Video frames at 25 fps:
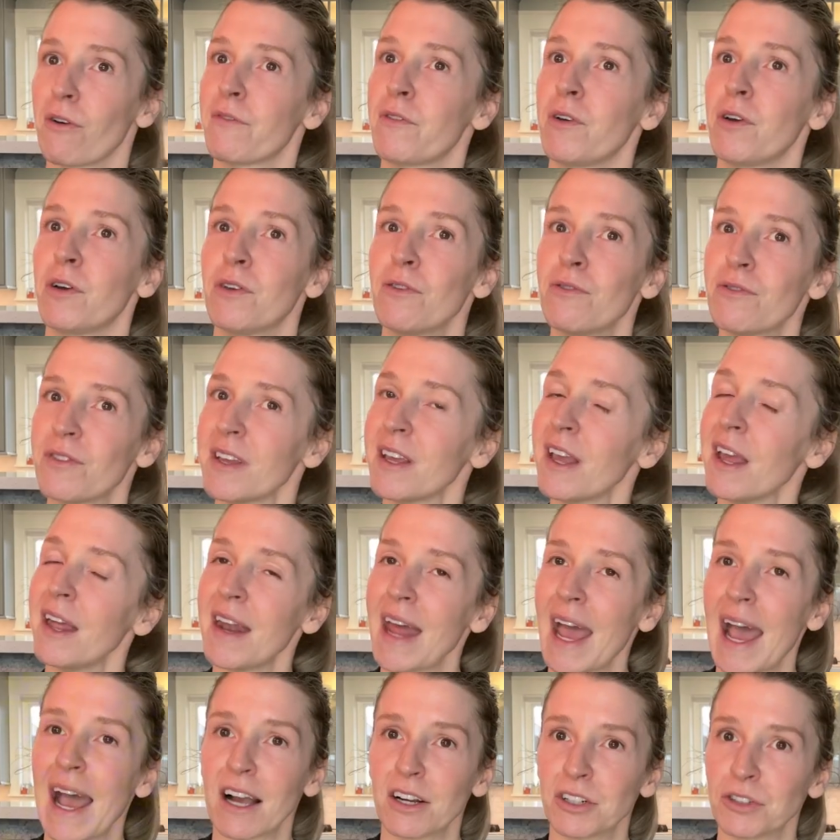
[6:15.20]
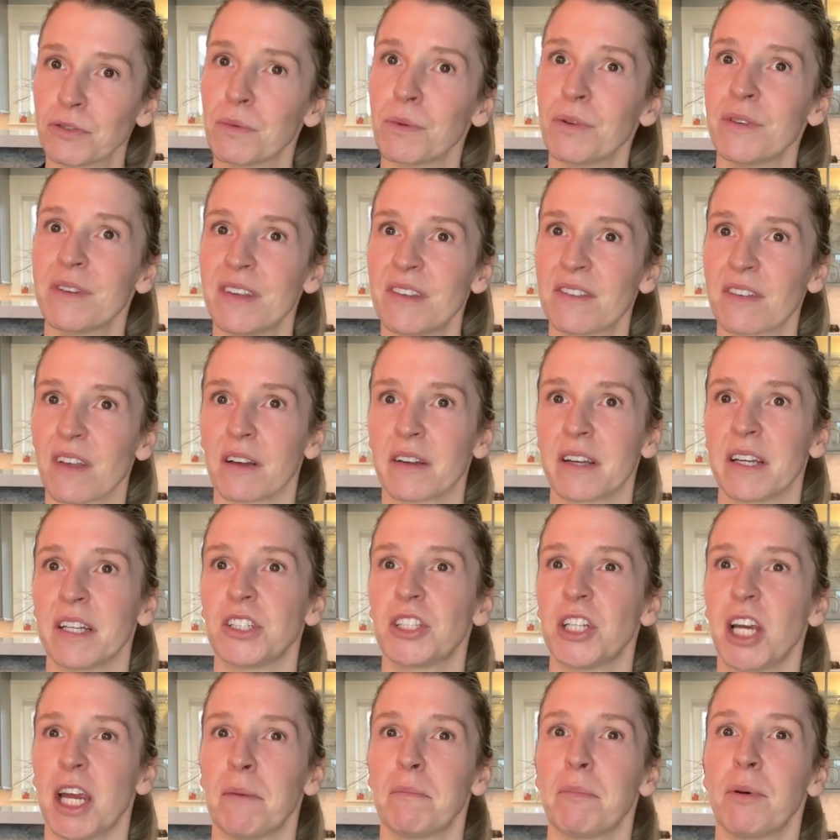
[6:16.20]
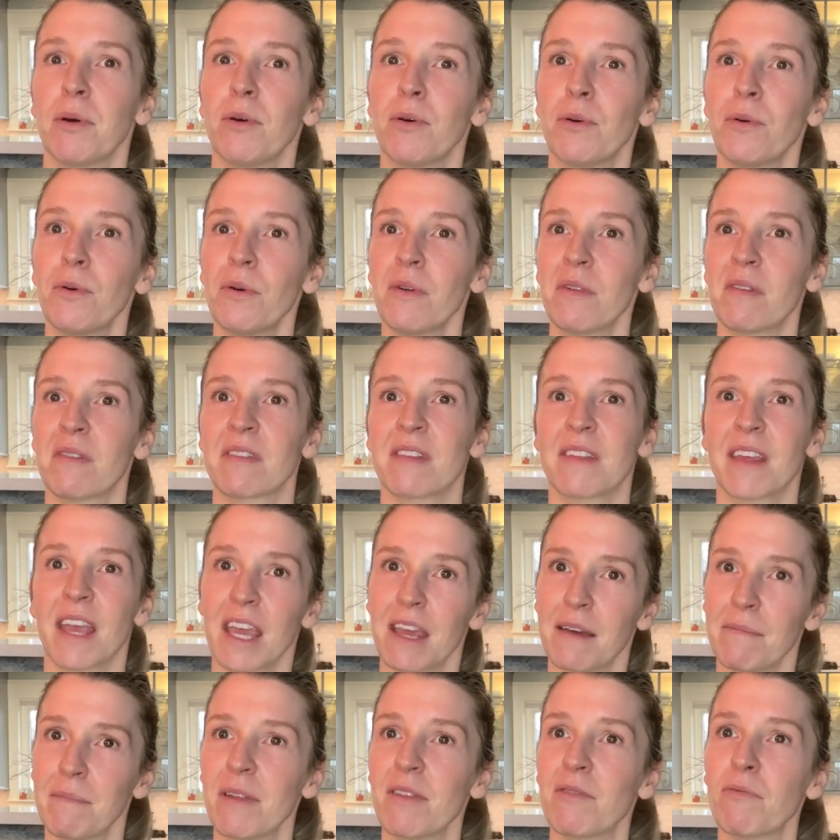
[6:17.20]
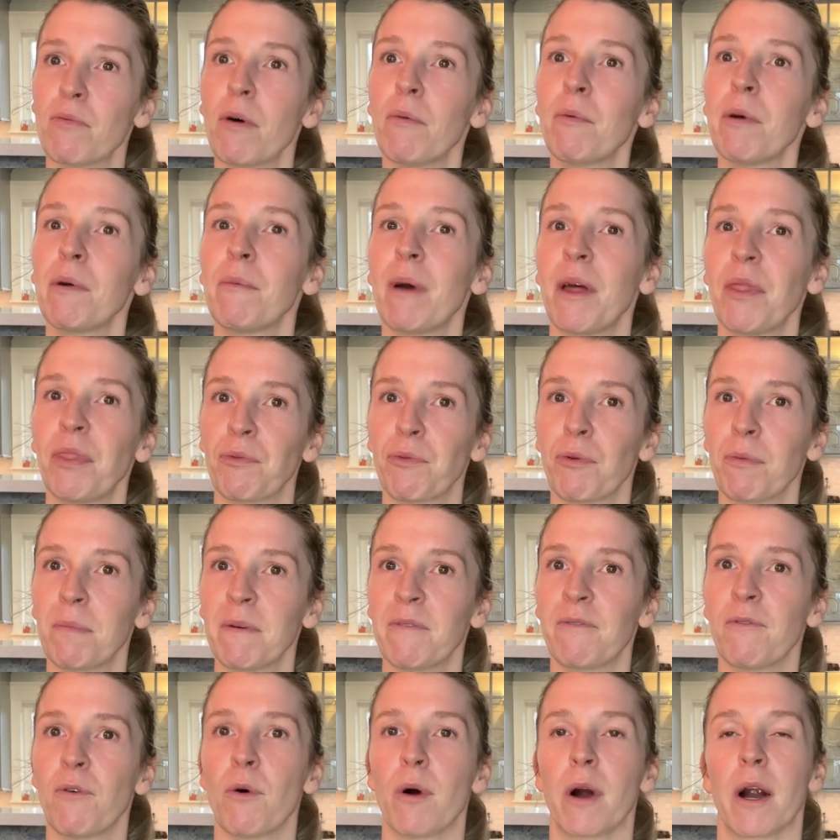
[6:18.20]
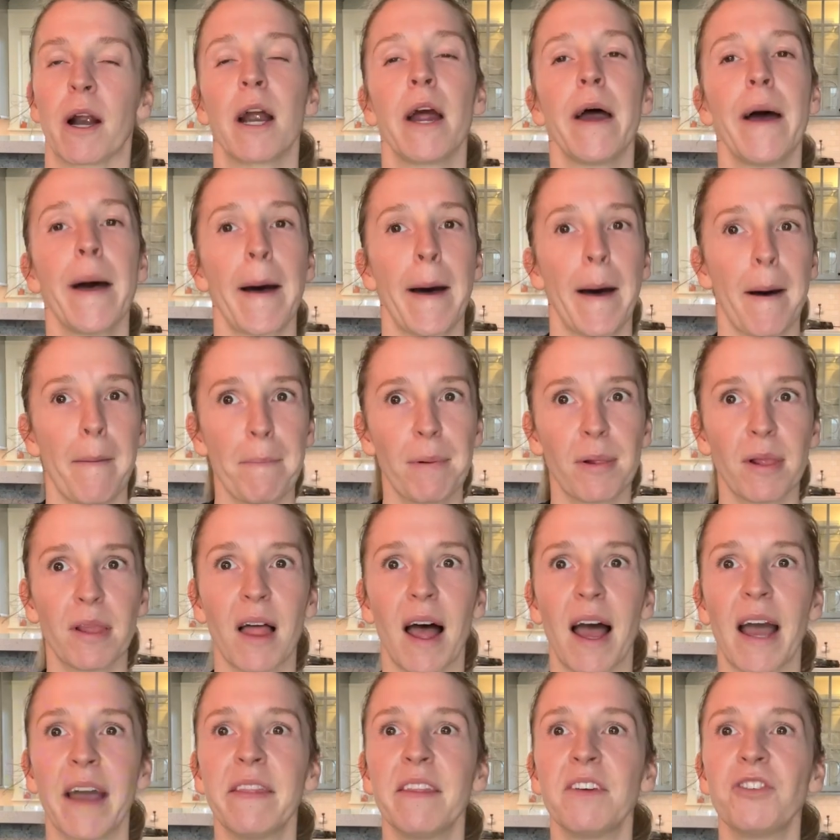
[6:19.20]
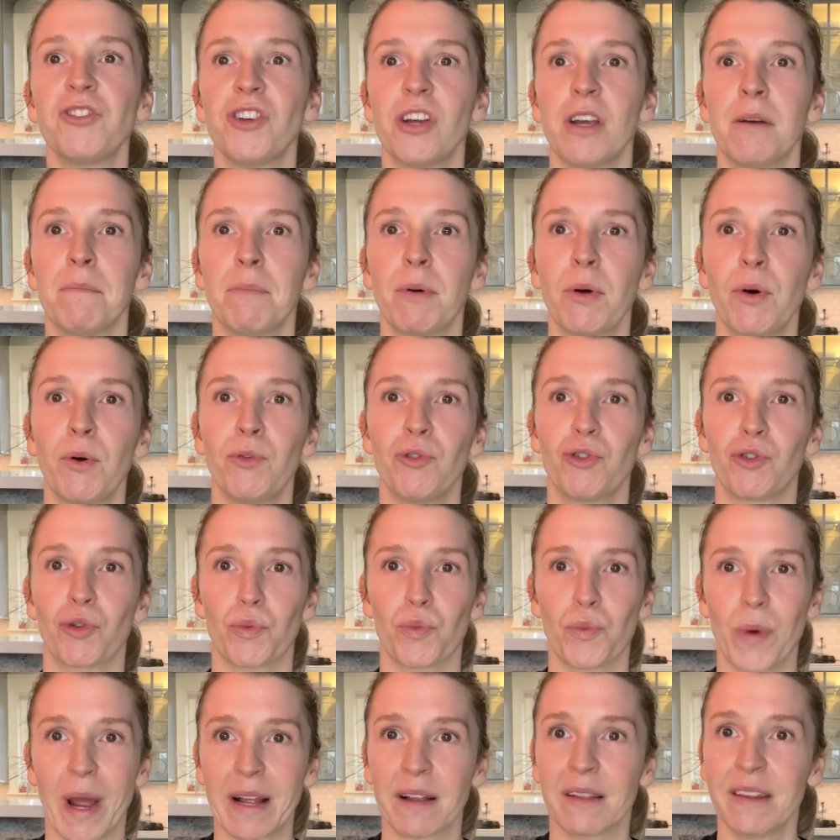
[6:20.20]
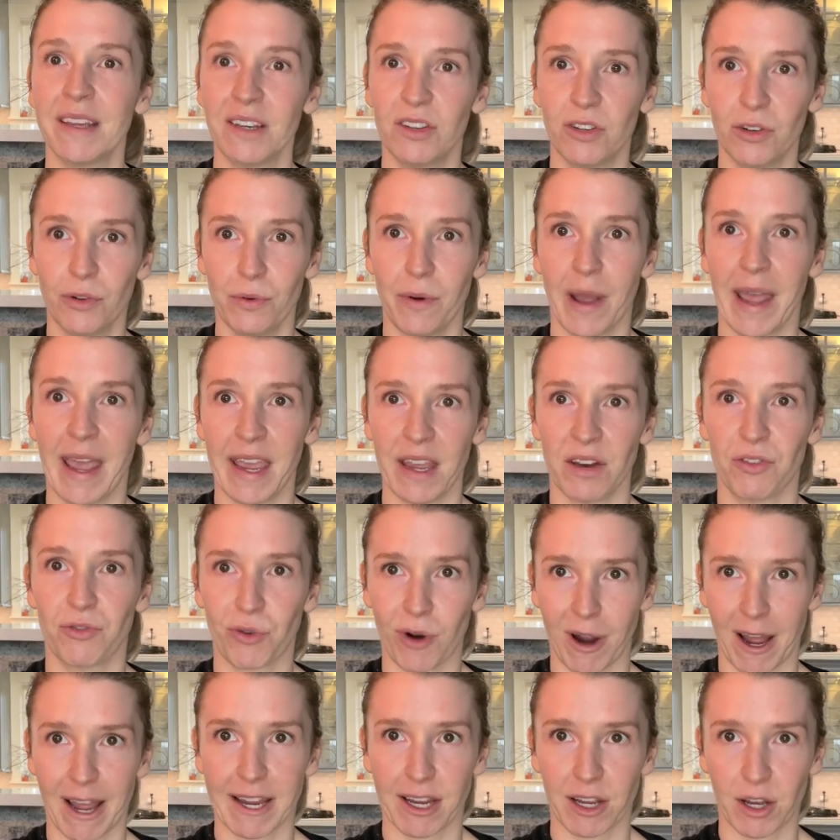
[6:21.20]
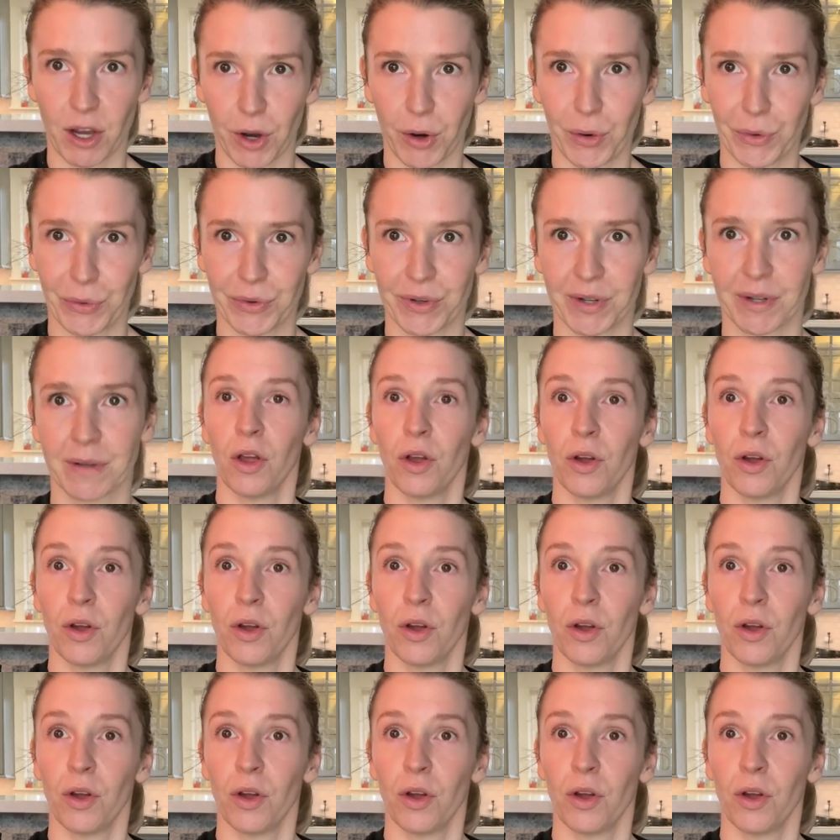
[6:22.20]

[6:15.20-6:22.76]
if you're using an actual deskunking shampoo, same as what we went through before, apply the shampoo directly to a dry coat.